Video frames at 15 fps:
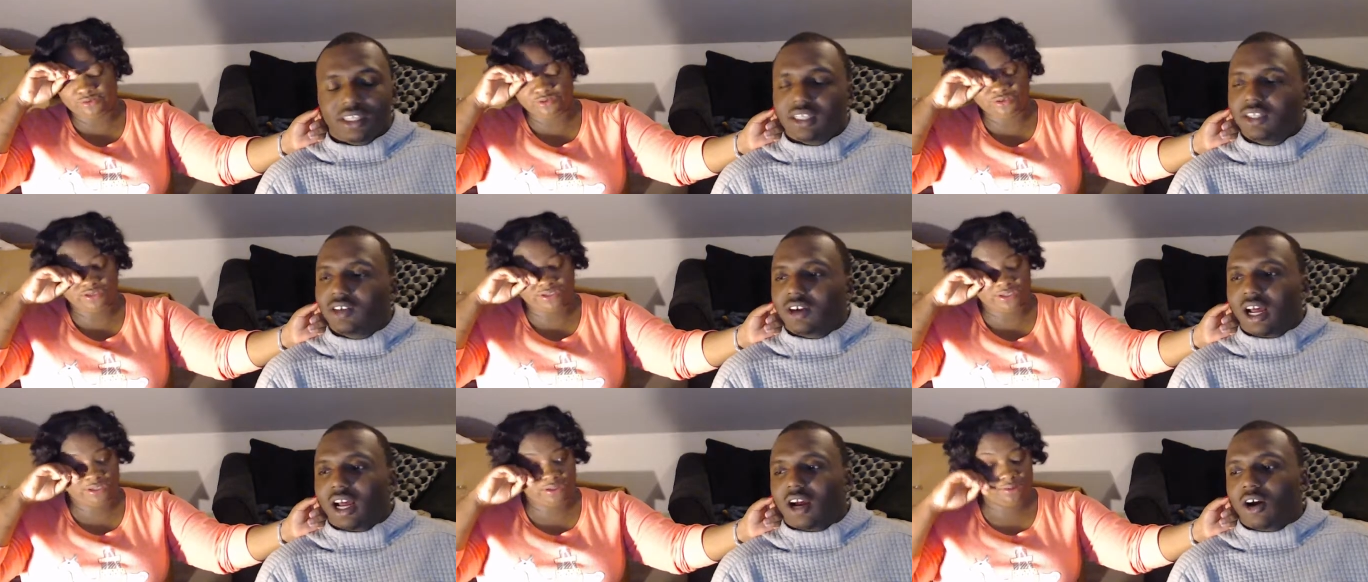Speaker 1: you, know,
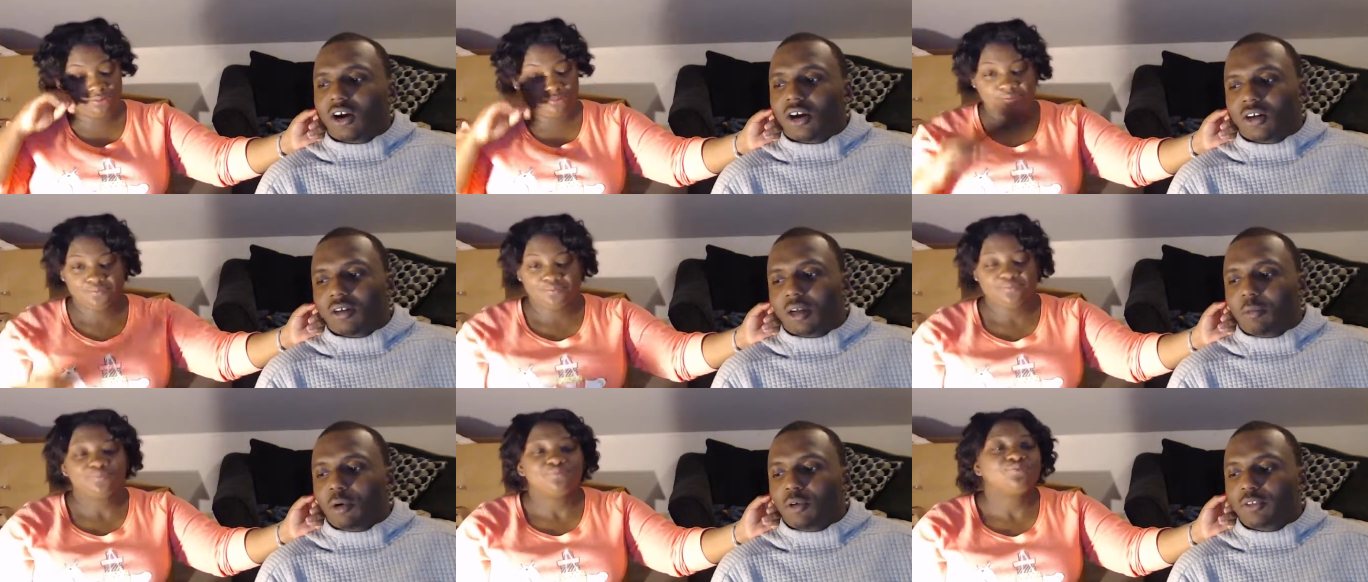I, uh,
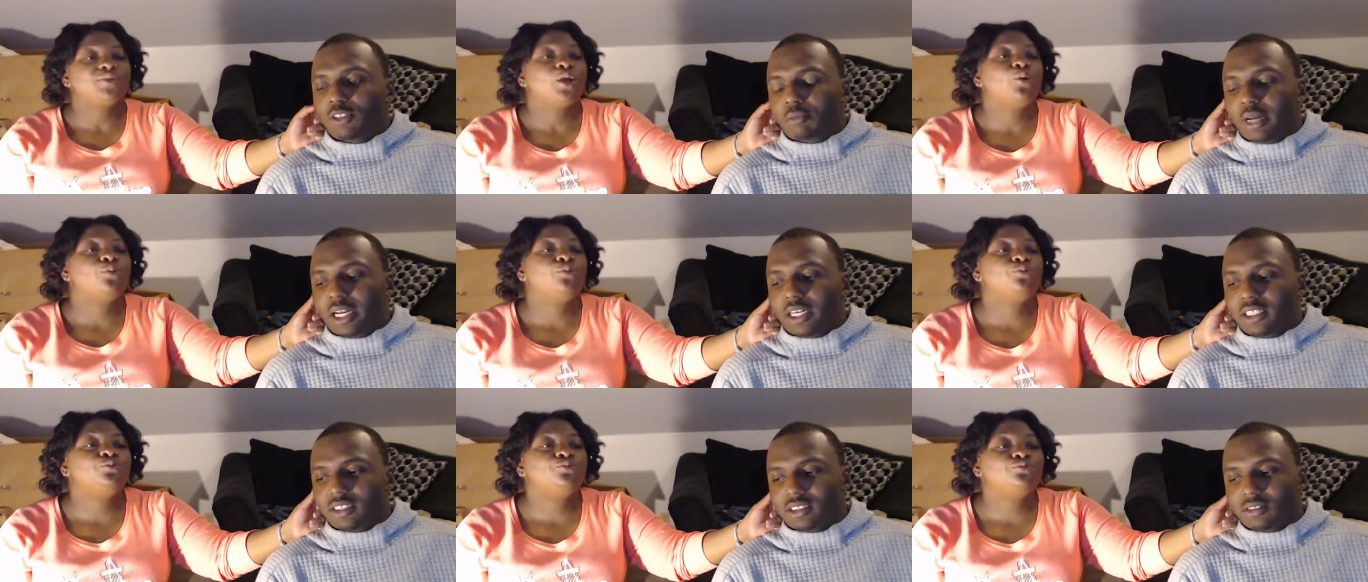I'm over
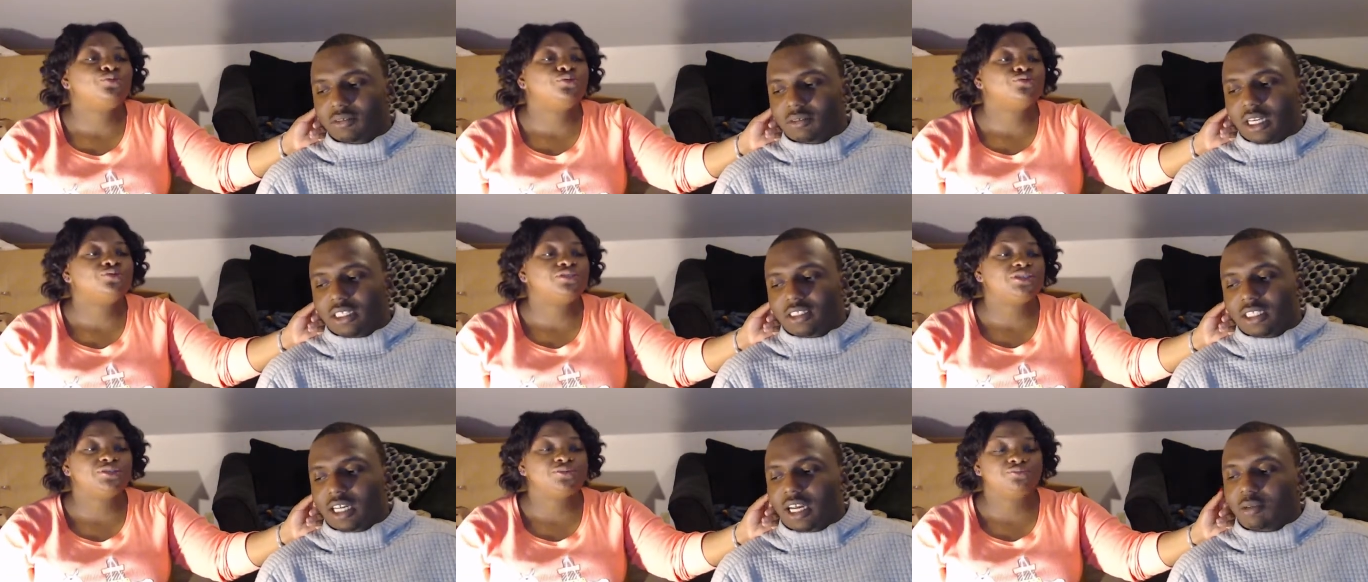dramatic when I
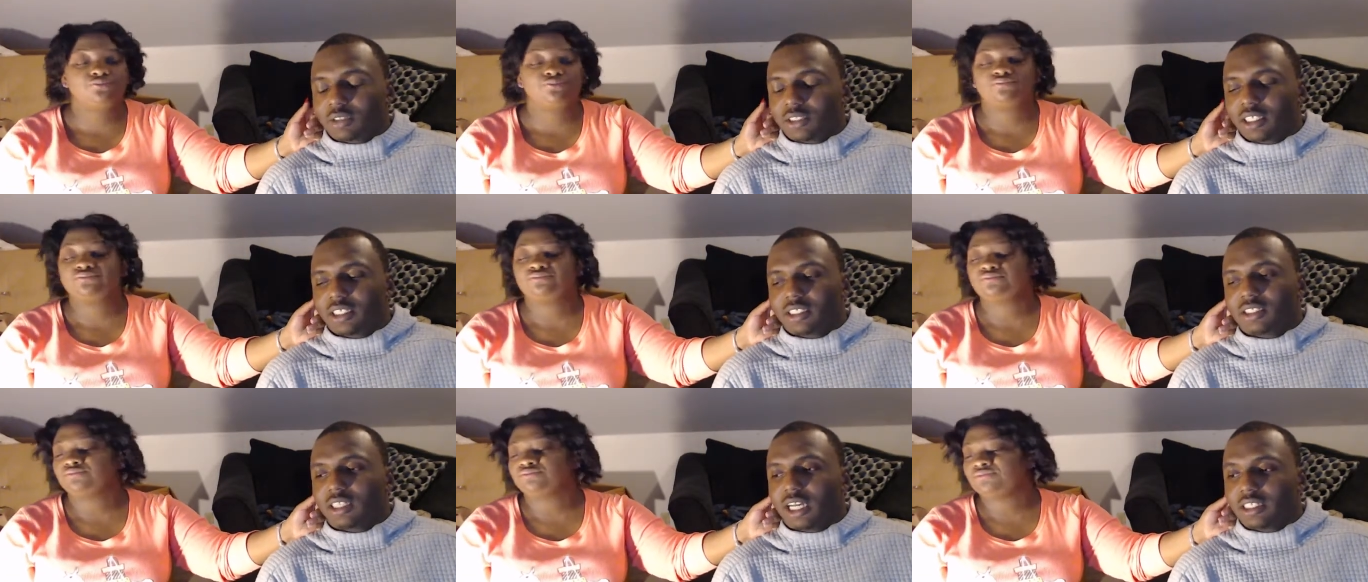say I'm
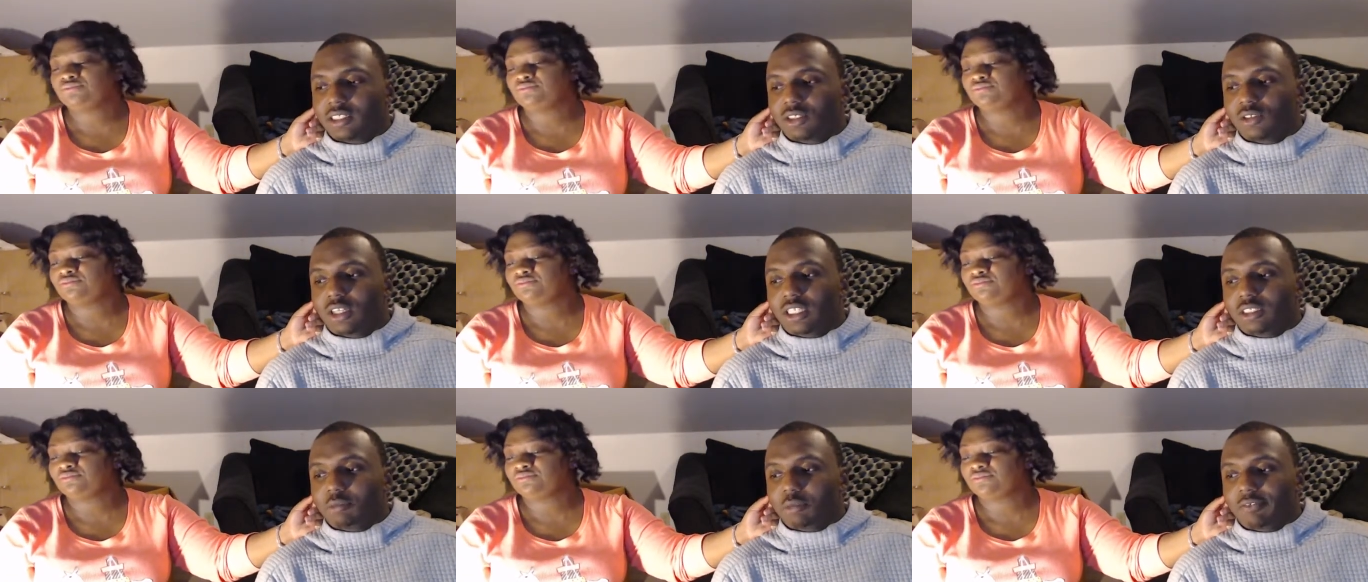scared. I just do that
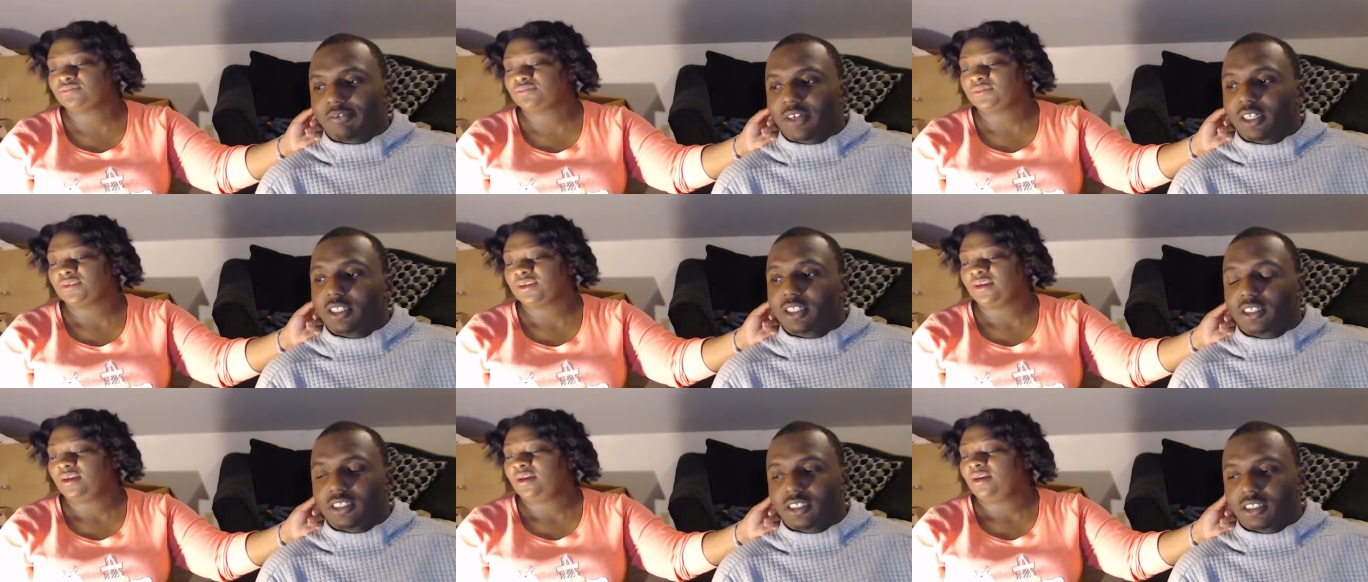to be funny.
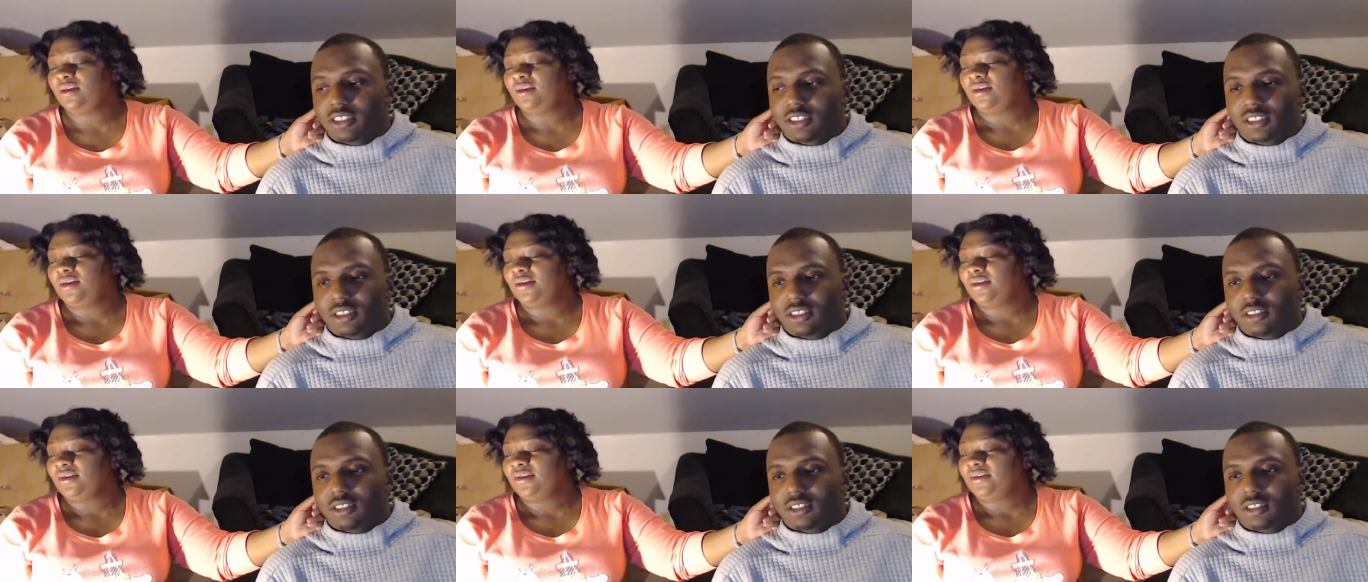
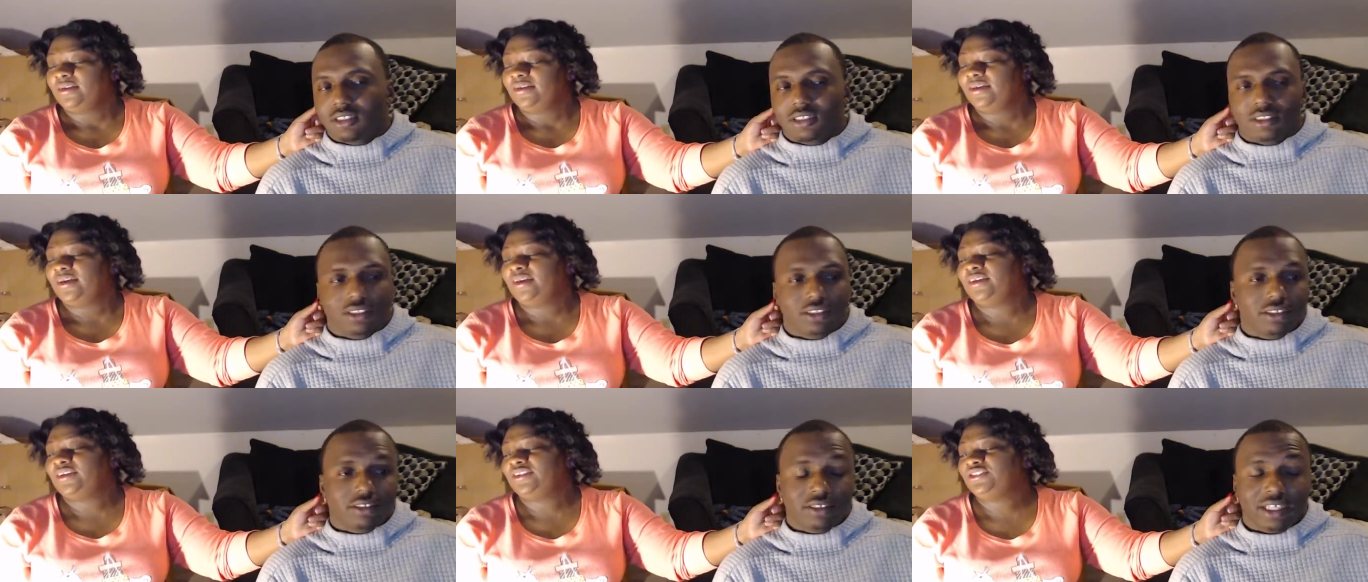
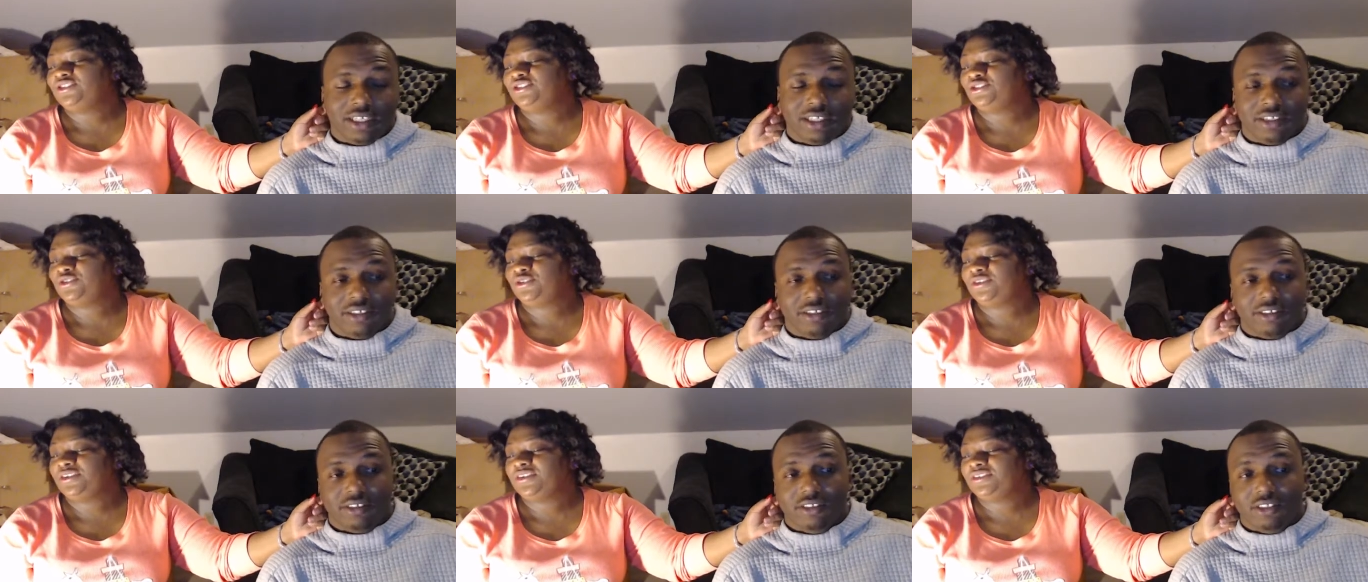I think sure. you,
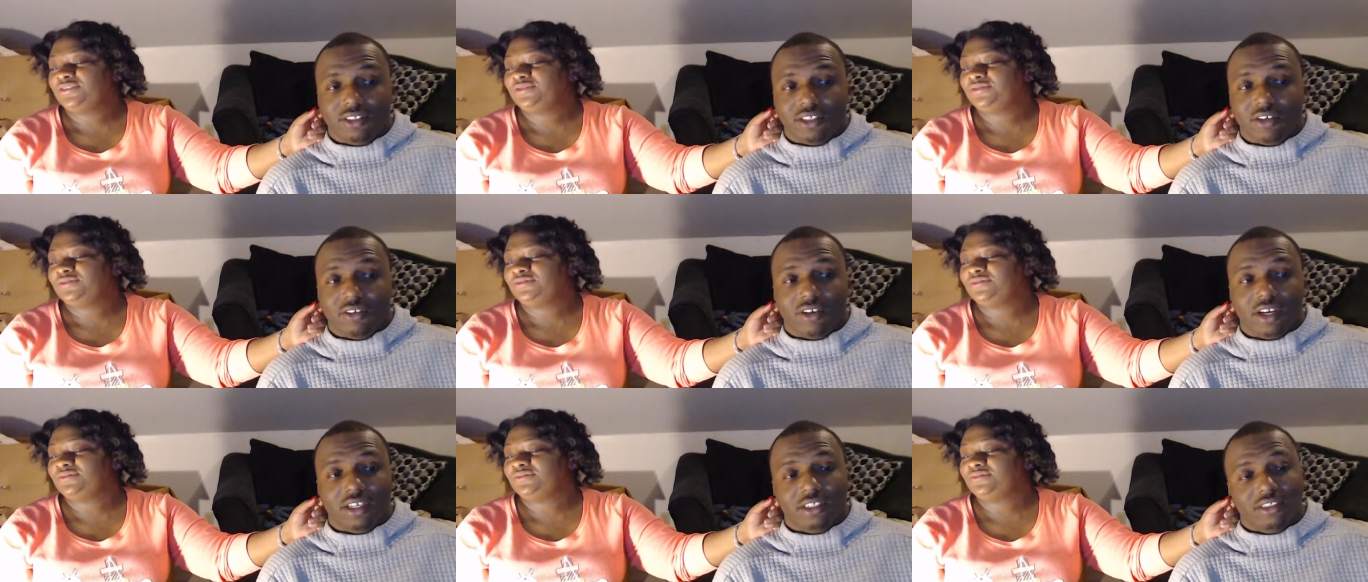you should know that.